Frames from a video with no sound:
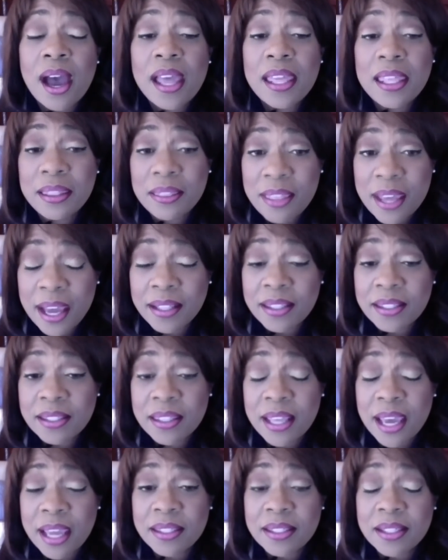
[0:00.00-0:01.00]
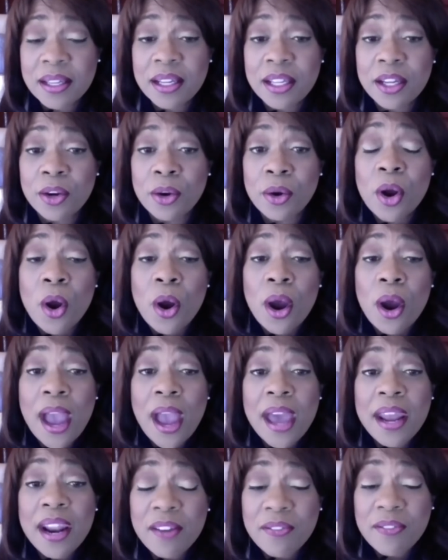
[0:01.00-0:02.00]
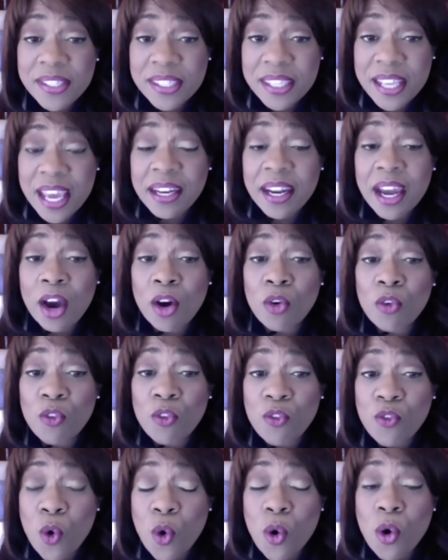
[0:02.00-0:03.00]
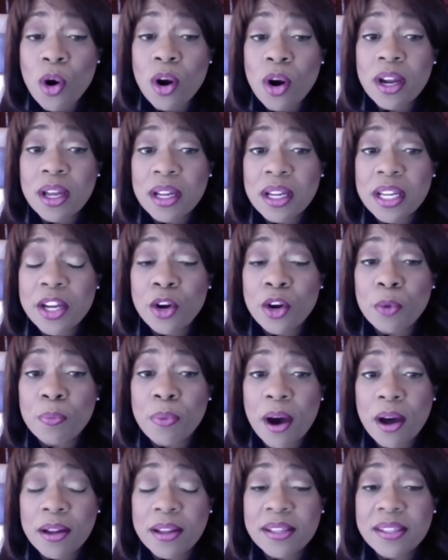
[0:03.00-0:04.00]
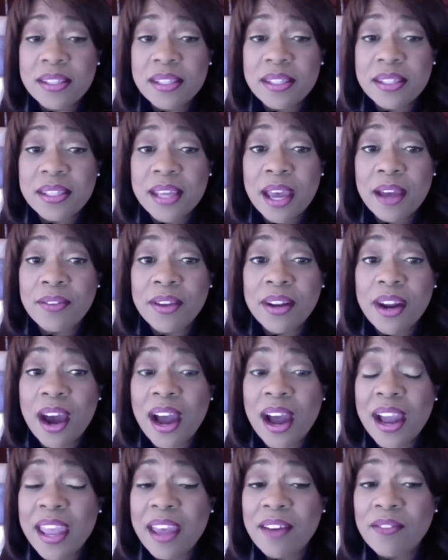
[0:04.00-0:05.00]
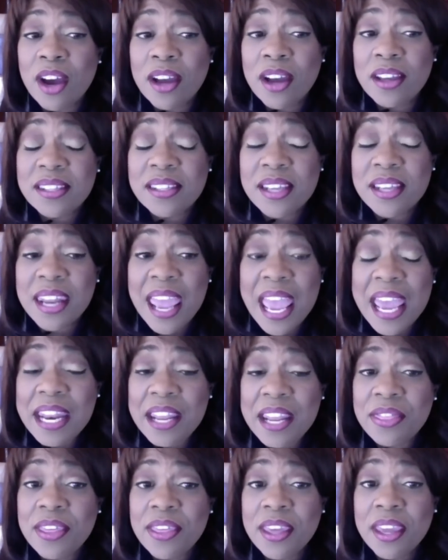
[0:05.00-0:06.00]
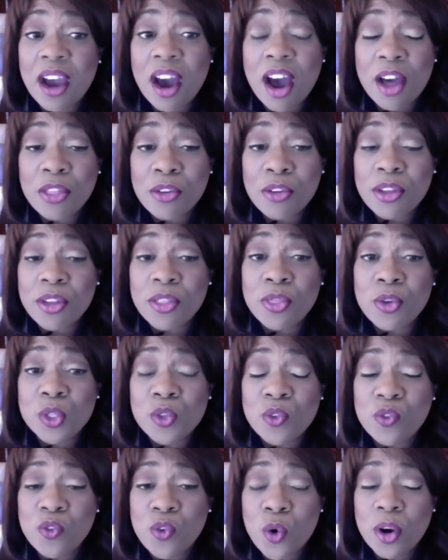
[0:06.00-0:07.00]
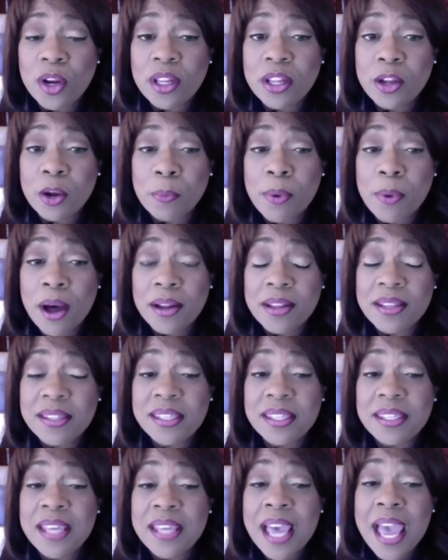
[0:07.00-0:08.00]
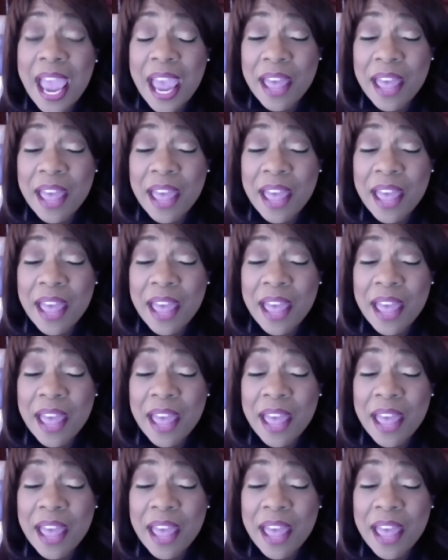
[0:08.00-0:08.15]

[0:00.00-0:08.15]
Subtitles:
That's clear. And I've set out 4 clear policies, Evan. I have not said anything other than those 4 clear policies.